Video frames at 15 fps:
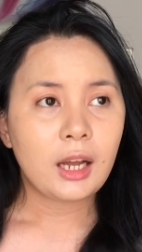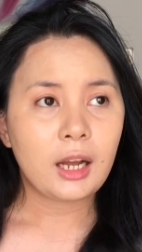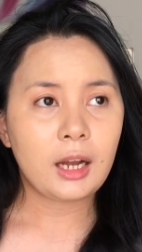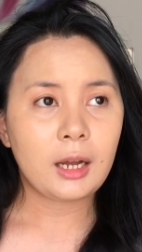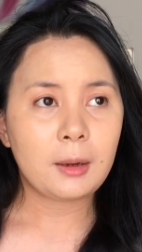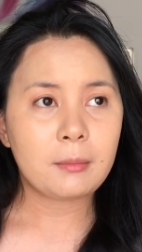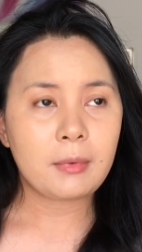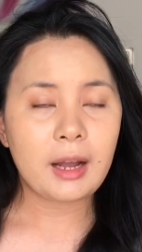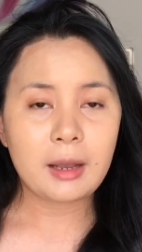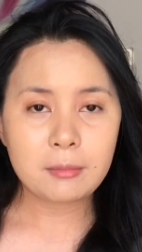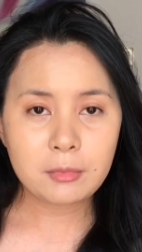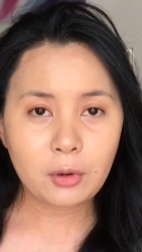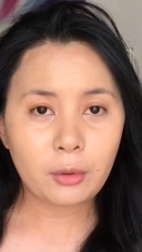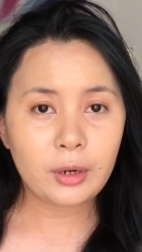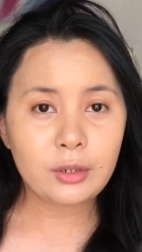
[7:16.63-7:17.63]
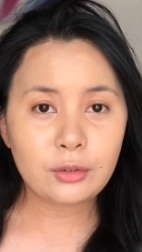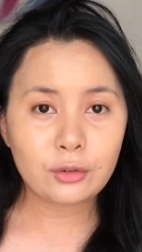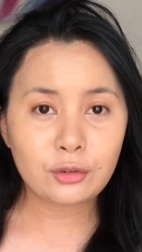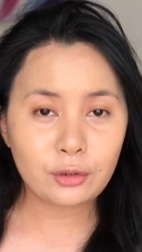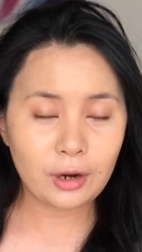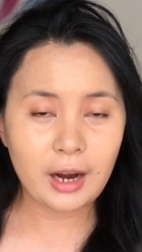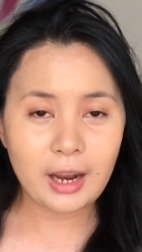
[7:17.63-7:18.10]
I'm going to
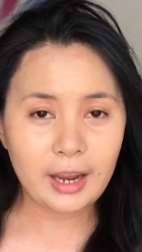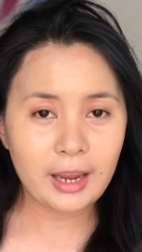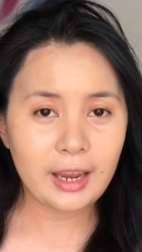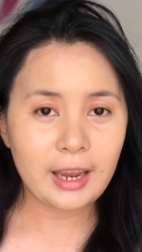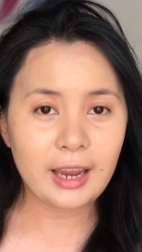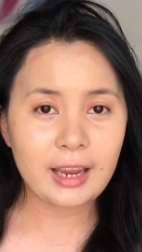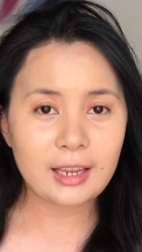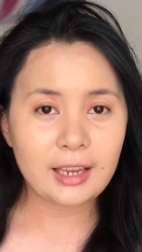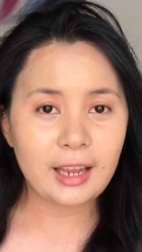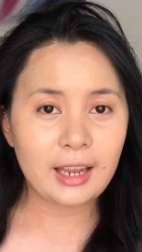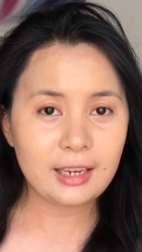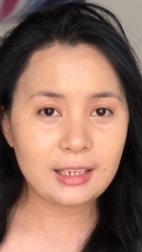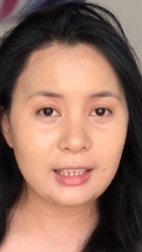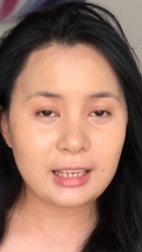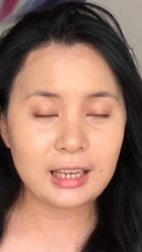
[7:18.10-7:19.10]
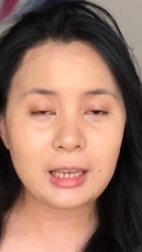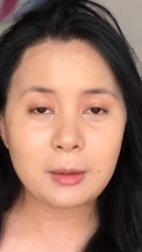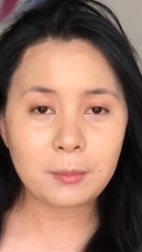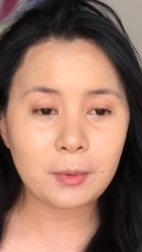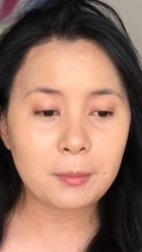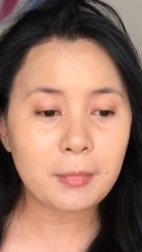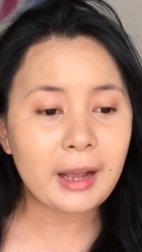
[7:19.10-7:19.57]
try and
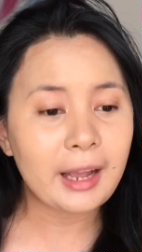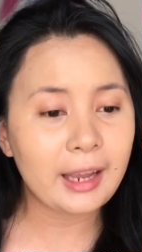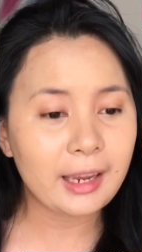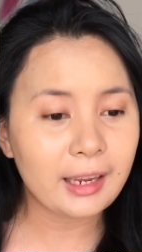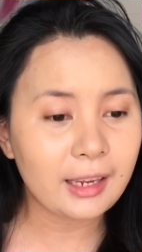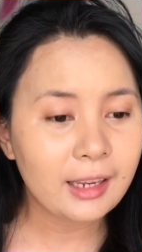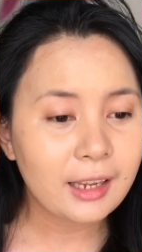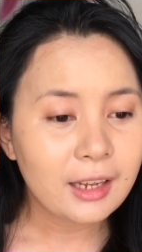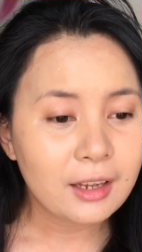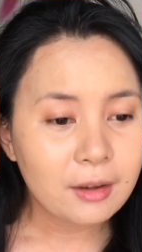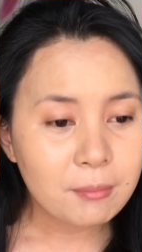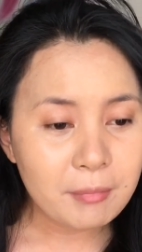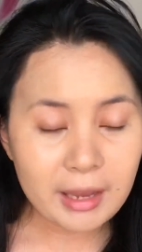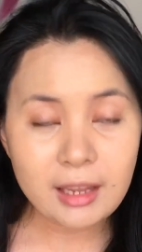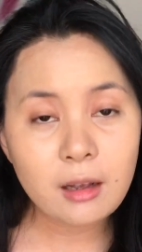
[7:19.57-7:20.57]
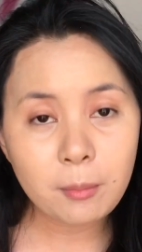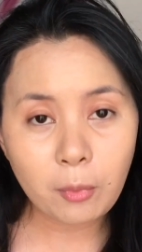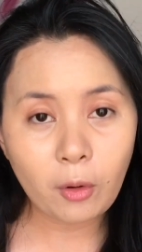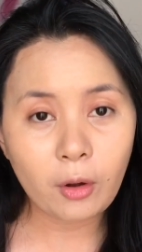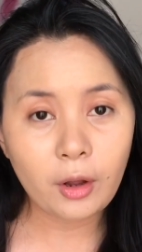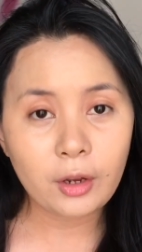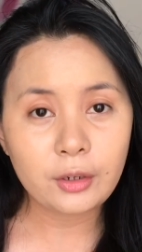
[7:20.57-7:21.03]
keep my makeup
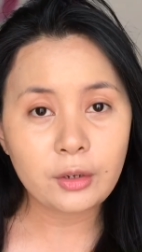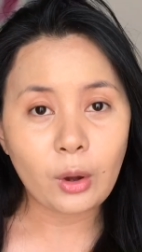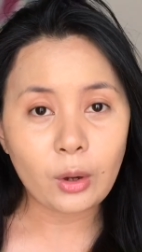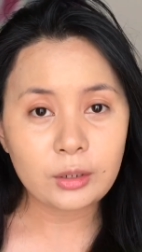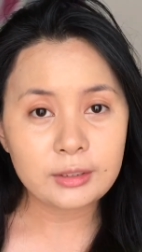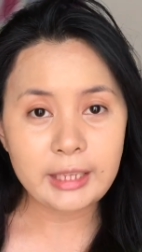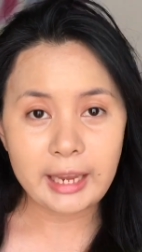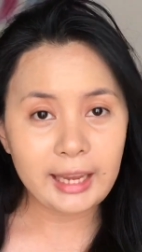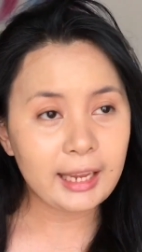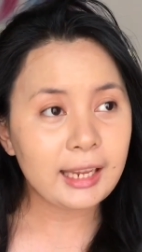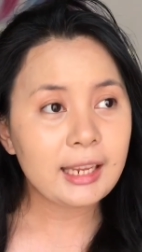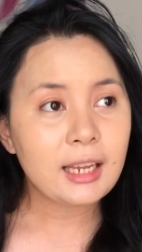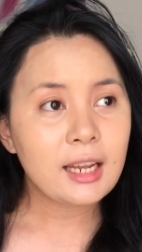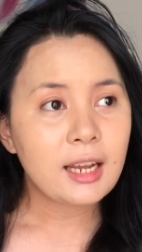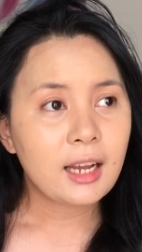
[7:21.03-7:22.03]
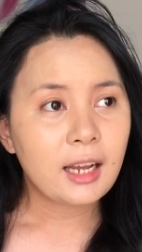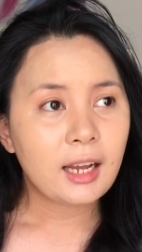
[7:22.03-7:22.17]
on all day.